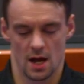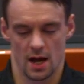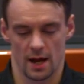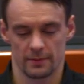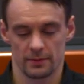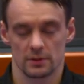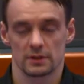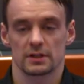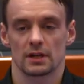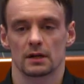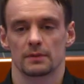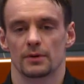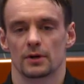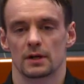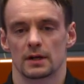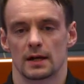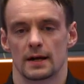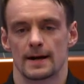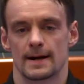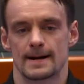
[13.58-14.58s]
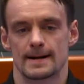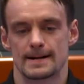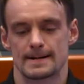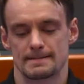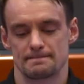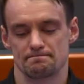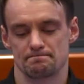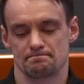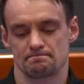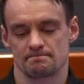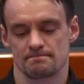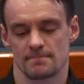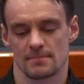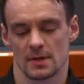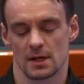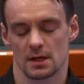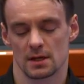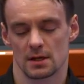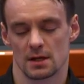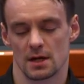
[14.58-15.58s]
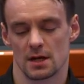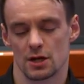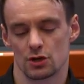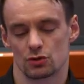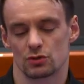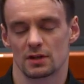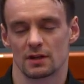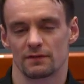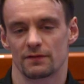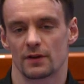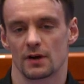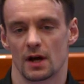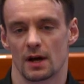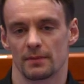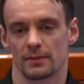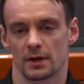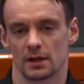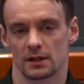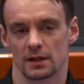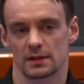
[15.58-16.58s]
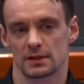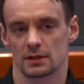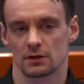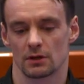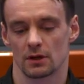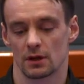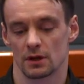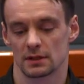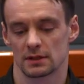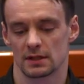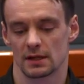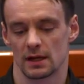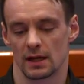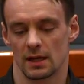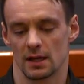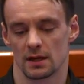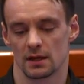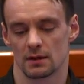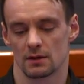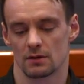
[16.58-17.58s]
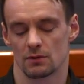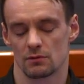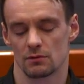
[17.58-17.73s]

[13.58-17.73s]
I'm going to talk about um, an interesting phenomenon that's going on today,